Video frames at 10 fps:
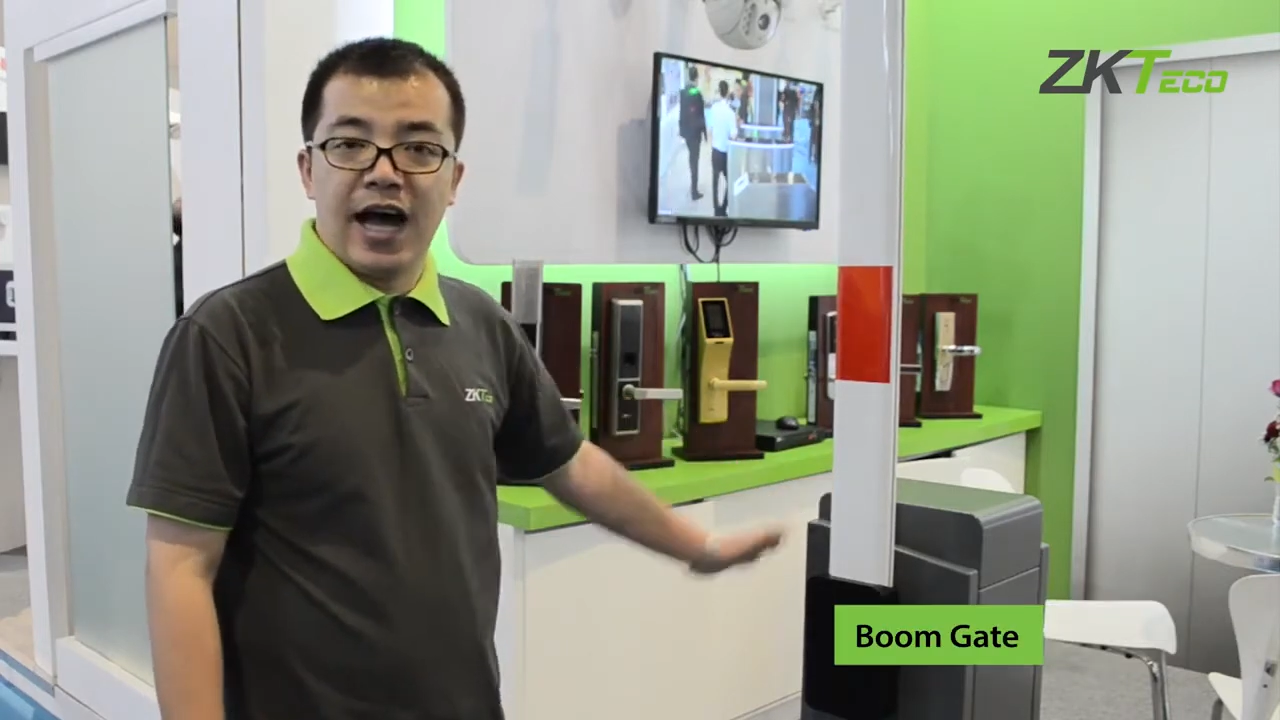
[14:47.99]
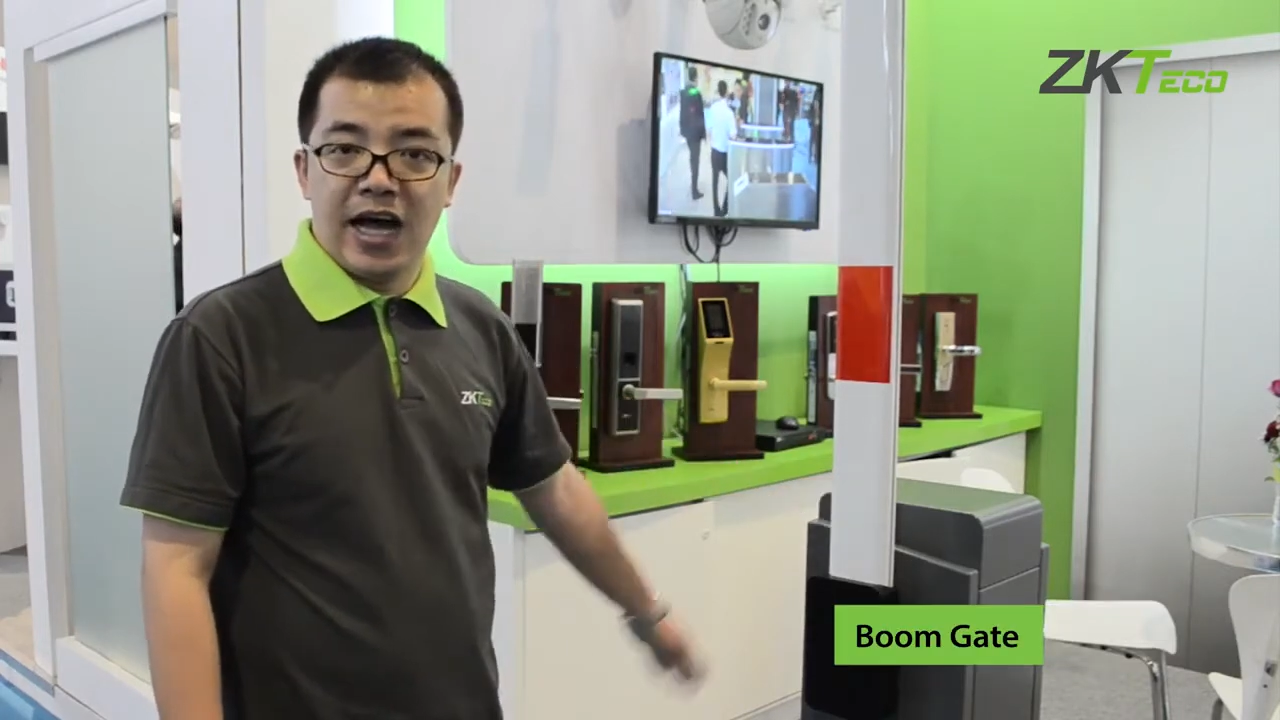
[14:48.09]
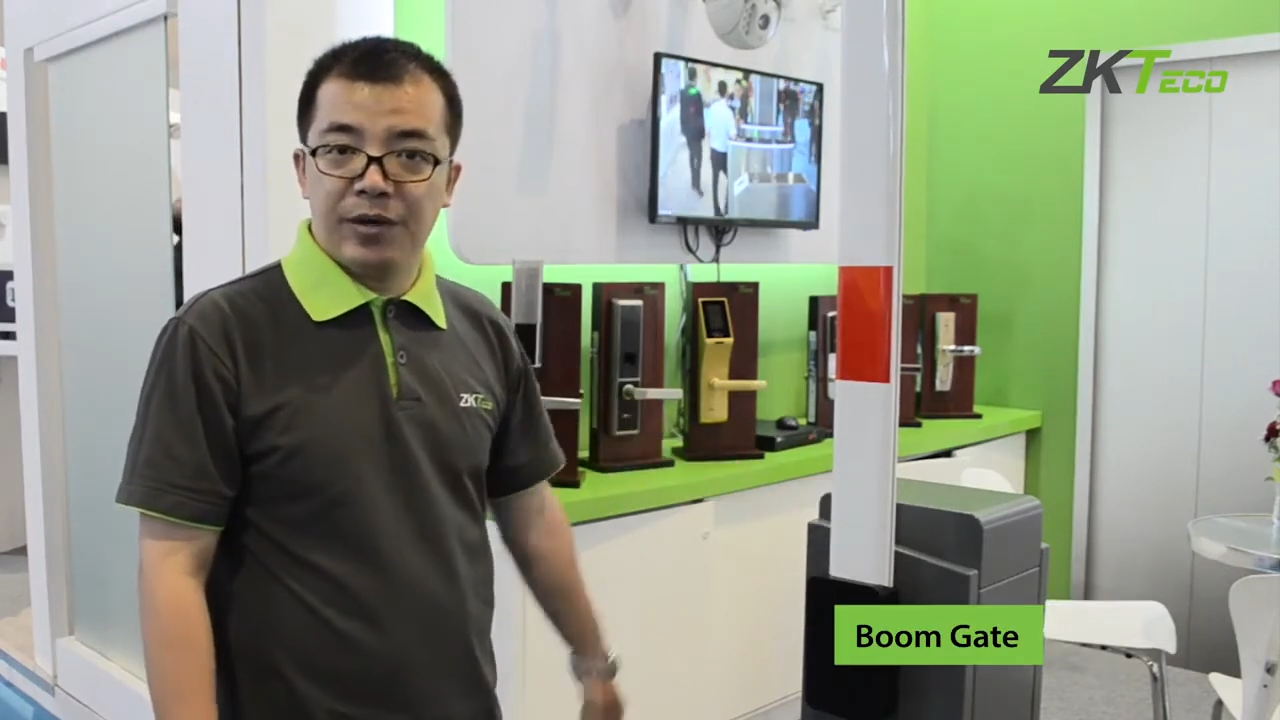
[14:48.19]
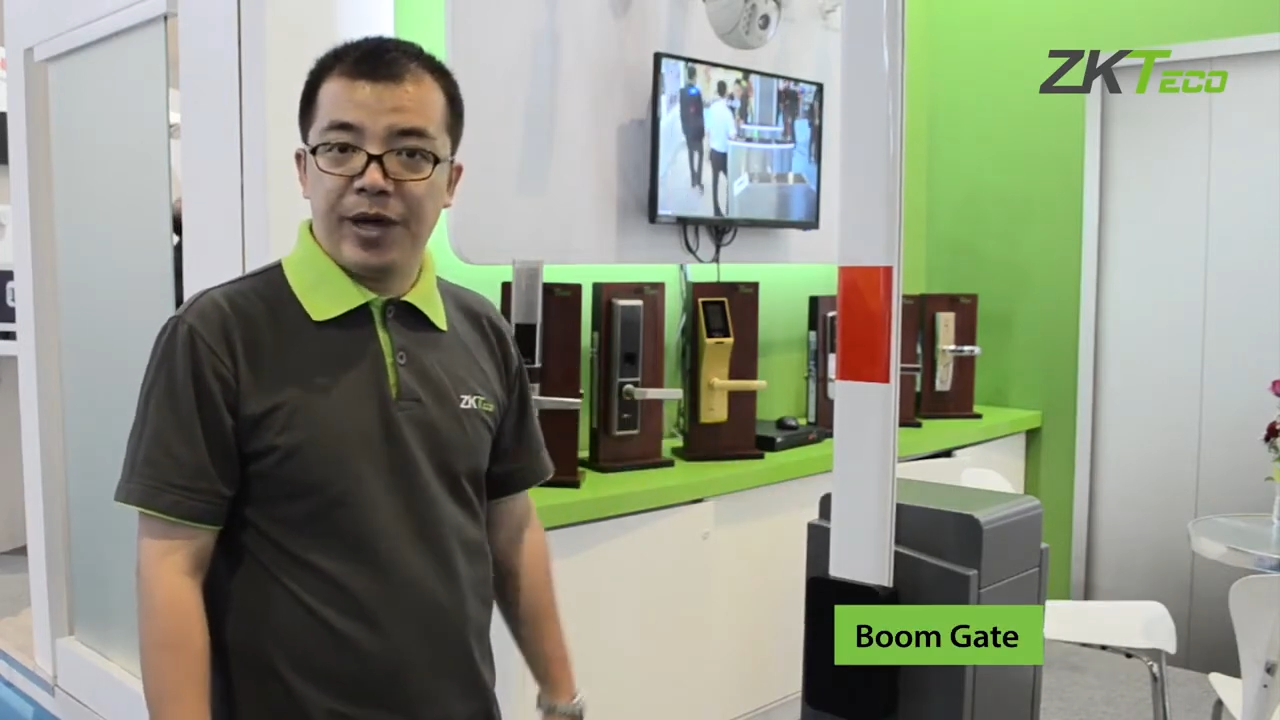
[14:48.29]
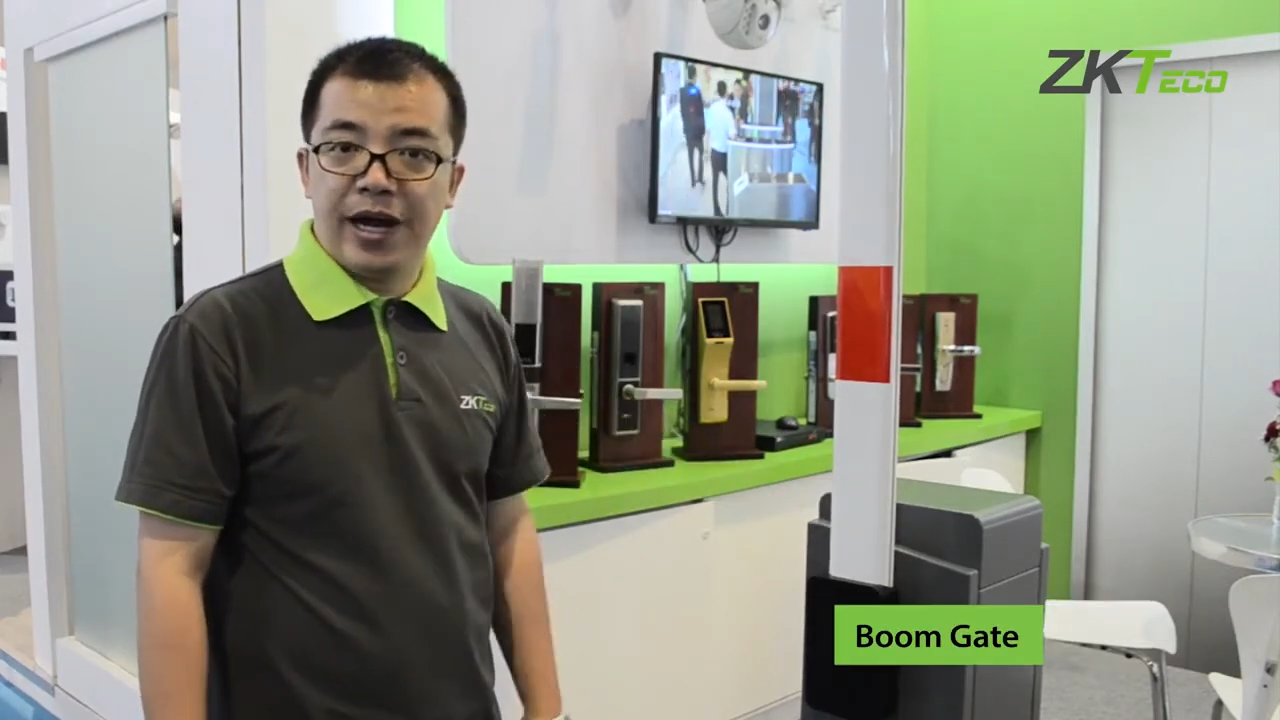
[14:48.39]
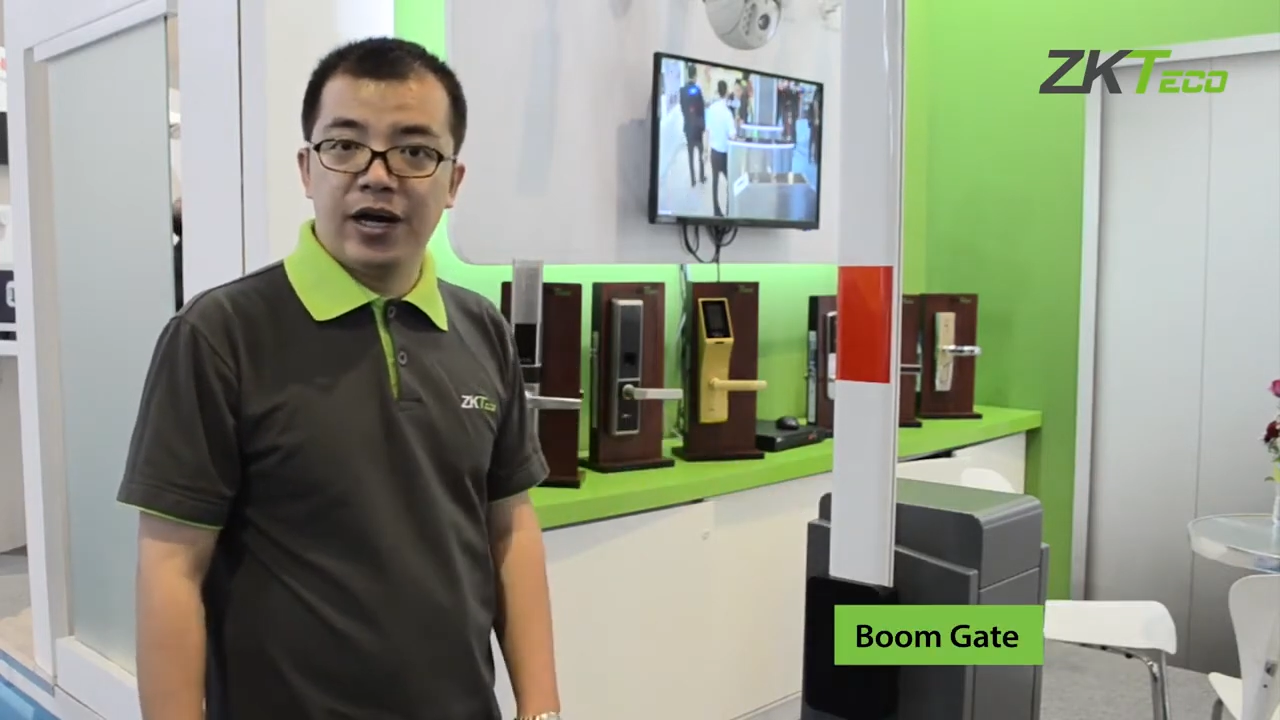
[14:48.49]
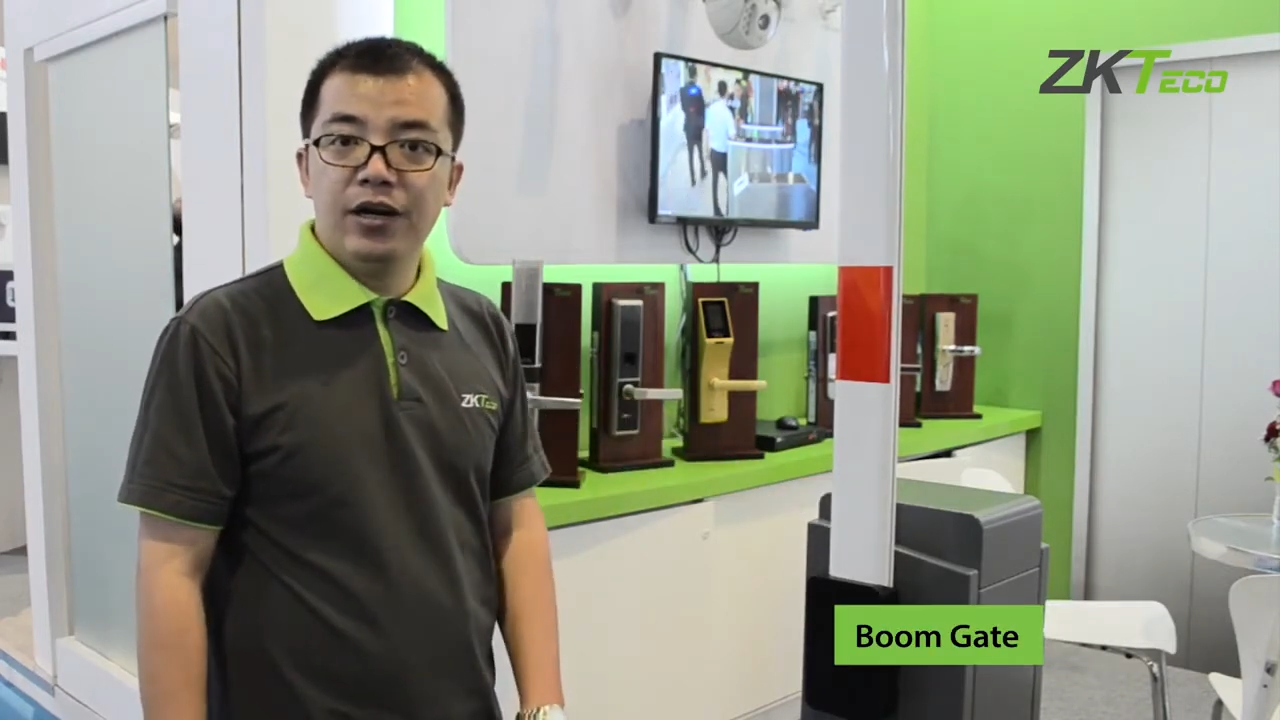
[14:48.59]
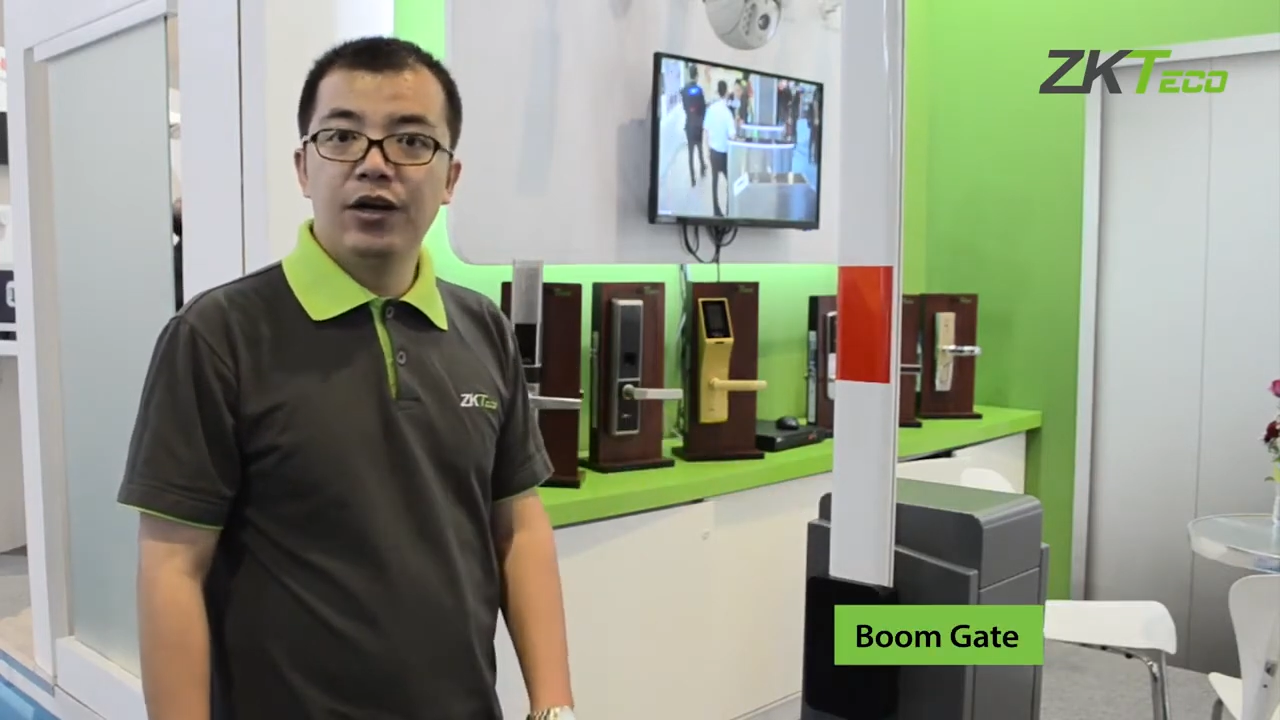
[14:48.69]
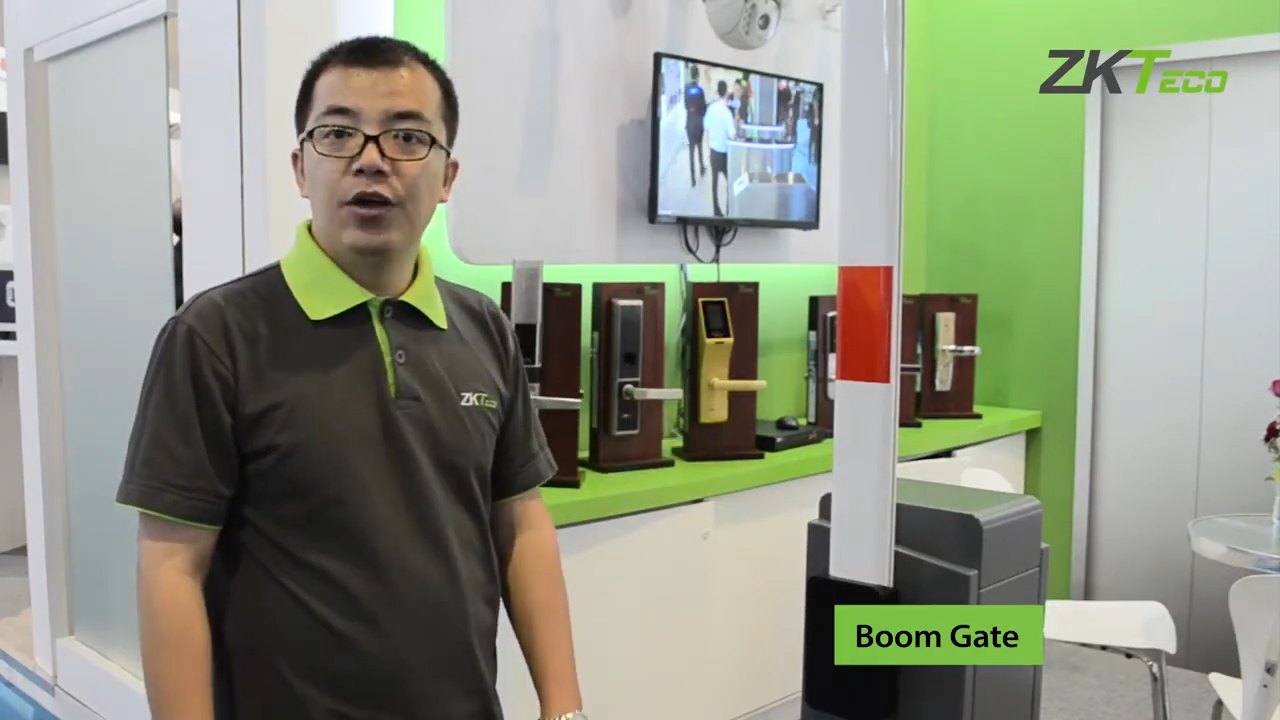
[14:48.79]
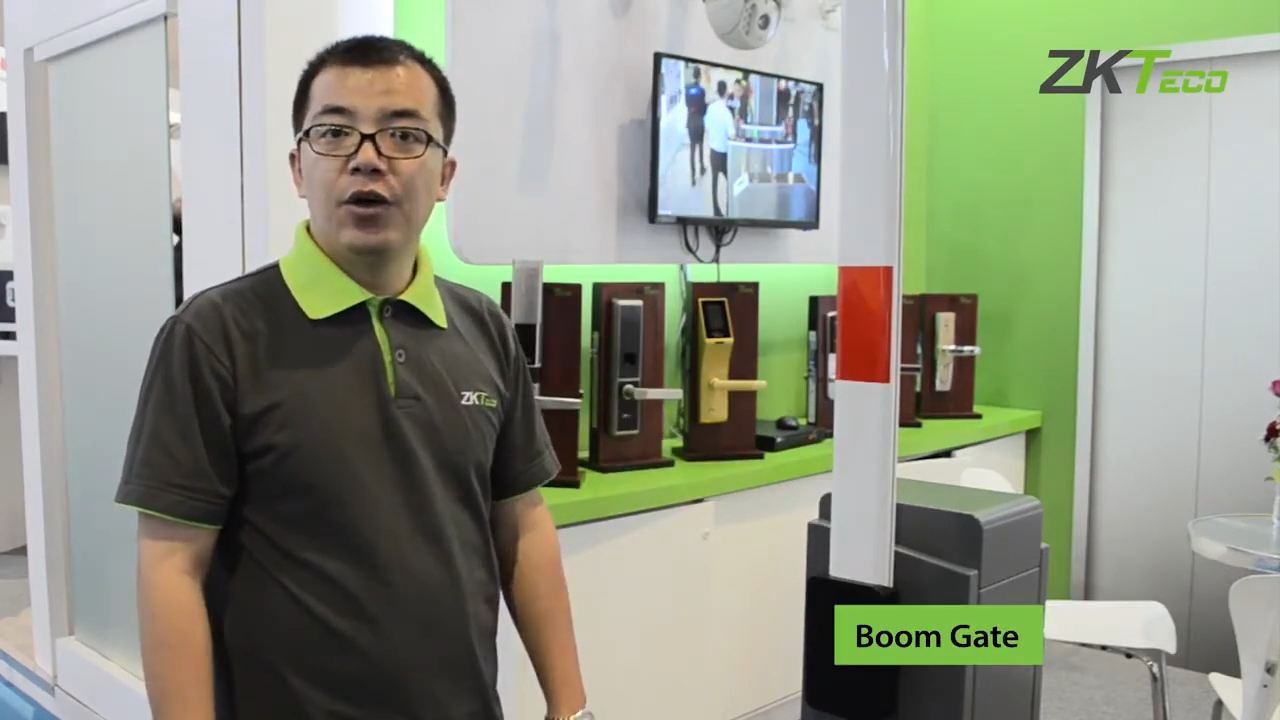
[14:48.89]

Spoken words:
hardware